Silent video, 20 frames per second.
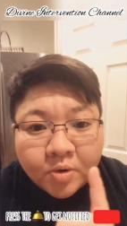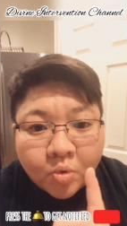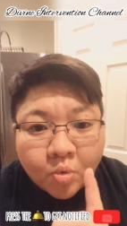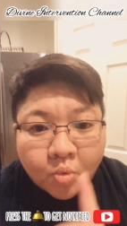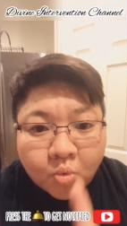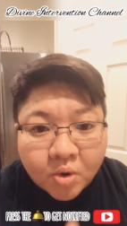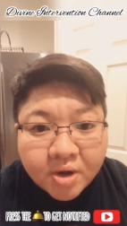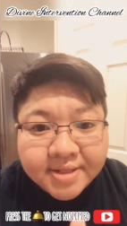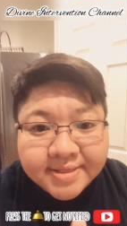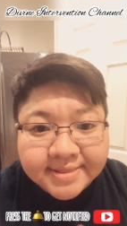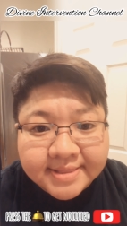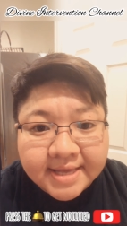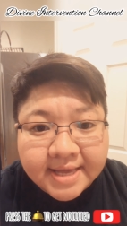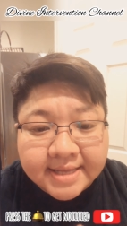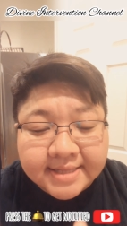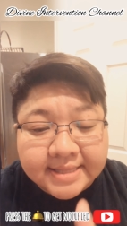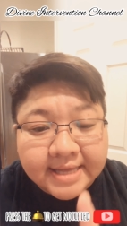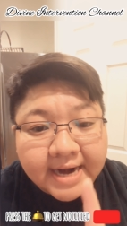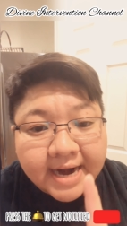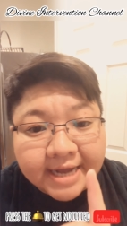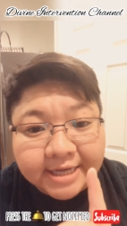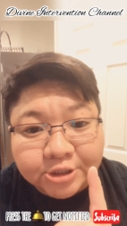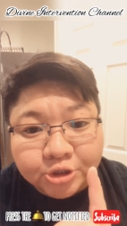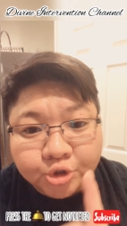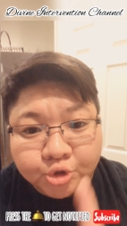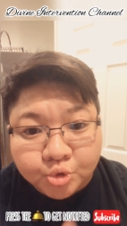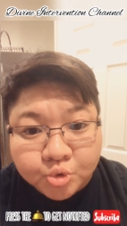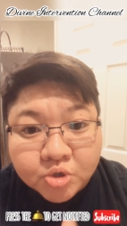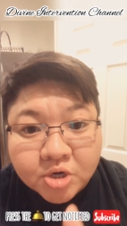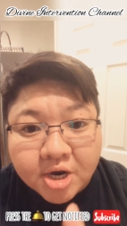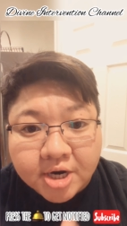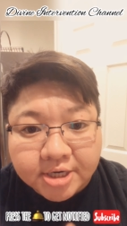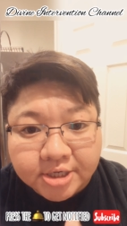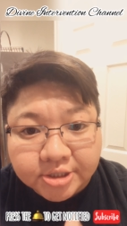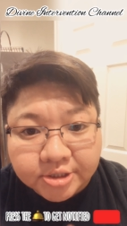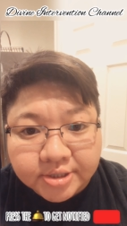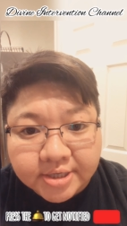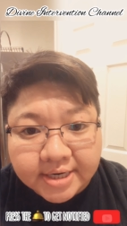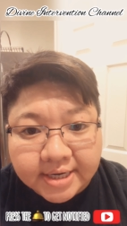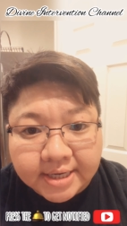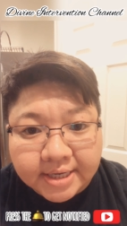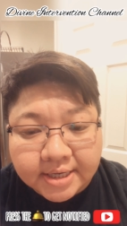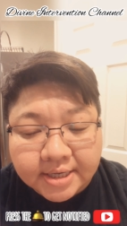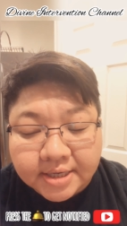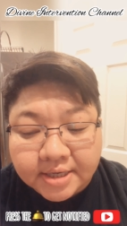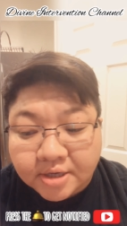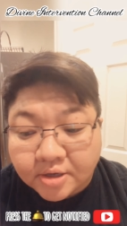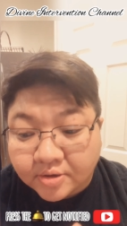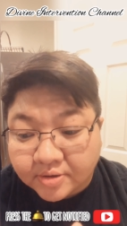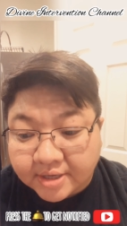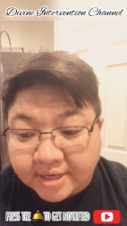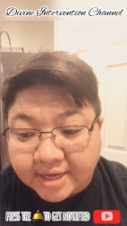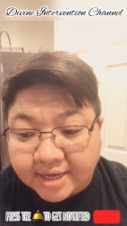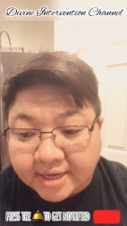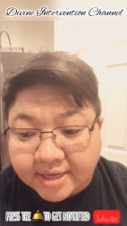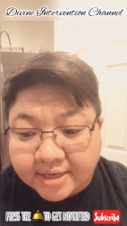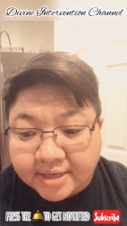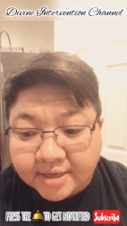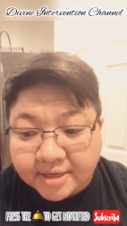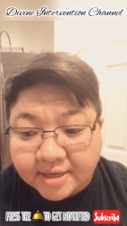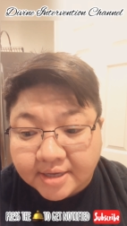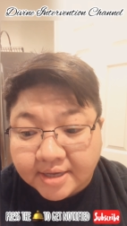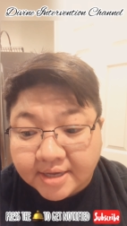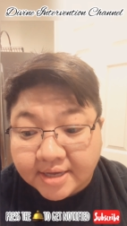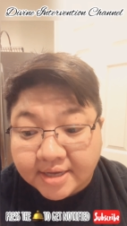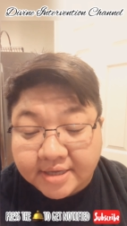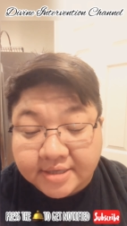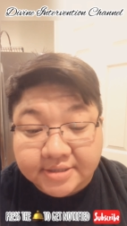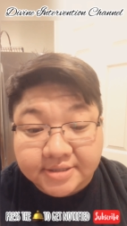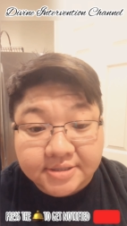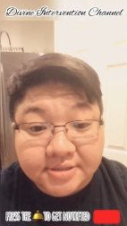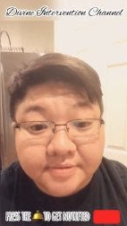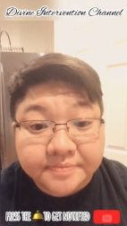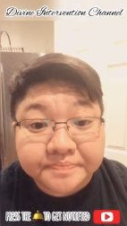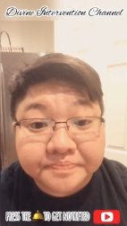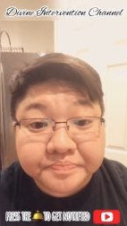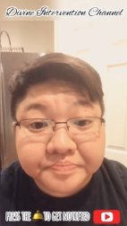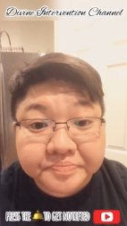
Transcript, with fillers: One thing that I do not agree, okay, is